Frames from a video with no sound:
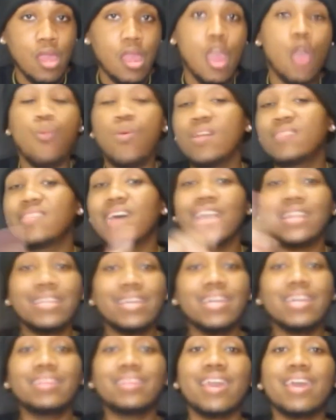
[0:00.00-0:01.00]
And once I
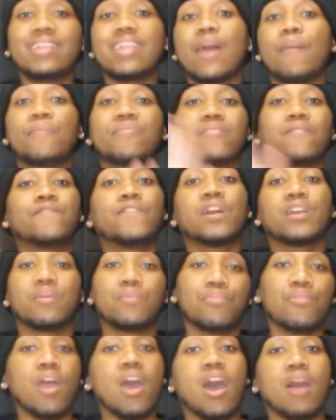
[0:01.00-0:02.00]
did that, that was a
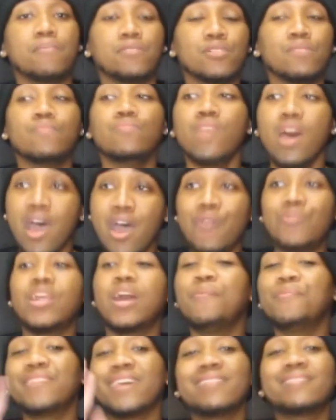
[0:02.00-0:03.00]
fucking problem. No,
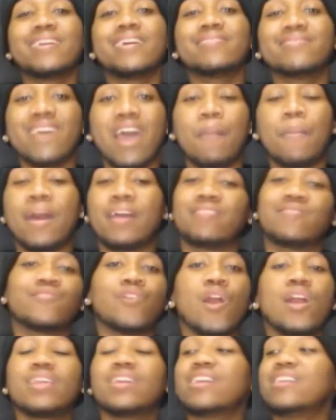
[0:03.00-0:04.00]
that was at that time I
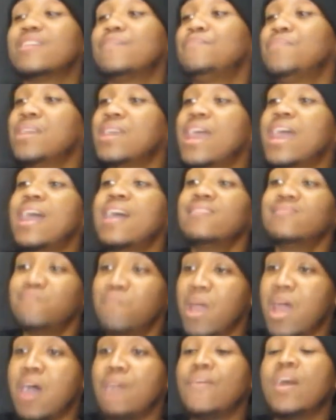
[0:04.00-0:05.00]
started getting a big ass
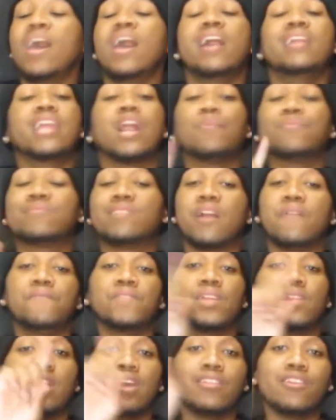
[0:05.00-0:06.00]
mouth and I was not
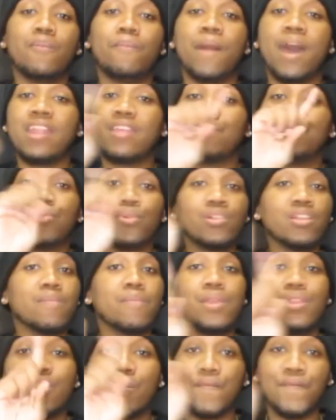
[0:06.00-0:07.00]
finna let nobody bully
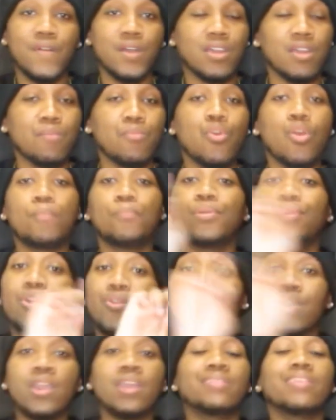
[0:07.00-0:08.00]
me no fucking more,
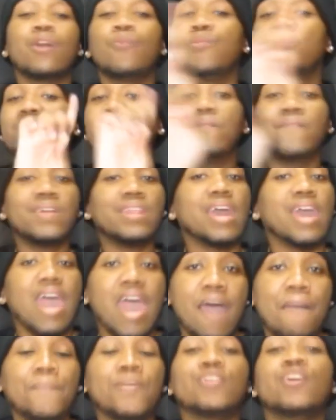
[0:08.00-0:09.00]
period. That wasn't finna
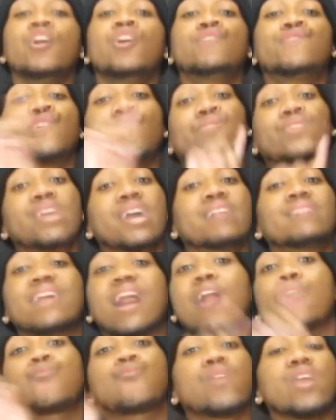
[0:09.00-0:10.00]
happen. So yes,
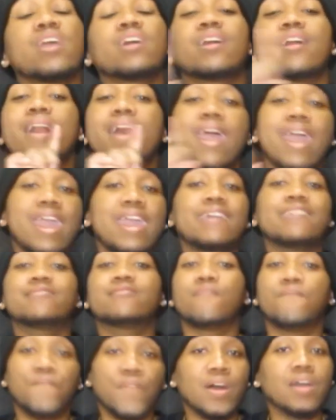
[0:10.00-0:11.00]
I read her ass
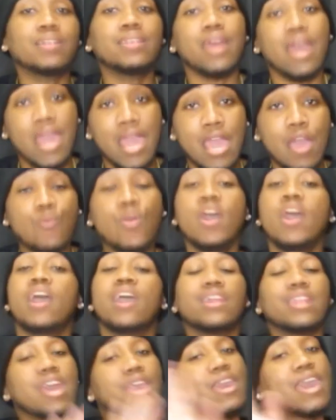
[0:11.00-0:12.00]
the fuck down
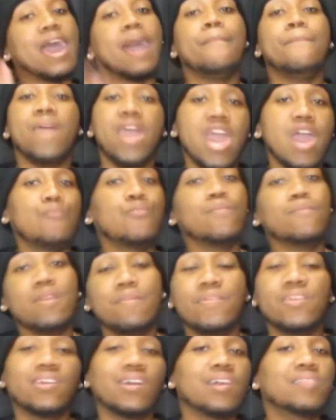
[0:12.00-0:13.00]
and they got mad with
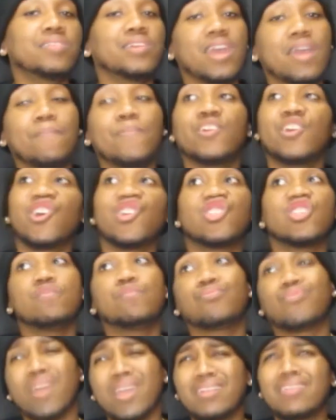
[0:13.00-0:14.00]
me because of that, because
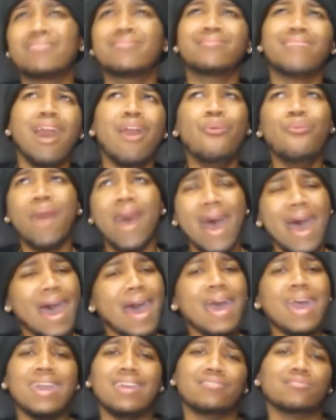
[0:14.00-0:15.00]
she pregnant. So
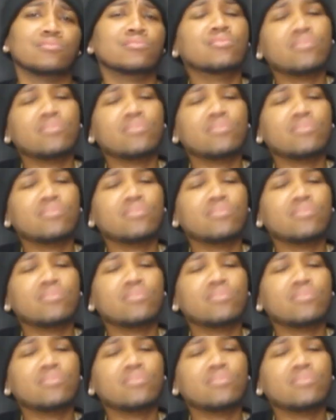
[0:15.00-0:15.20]
what?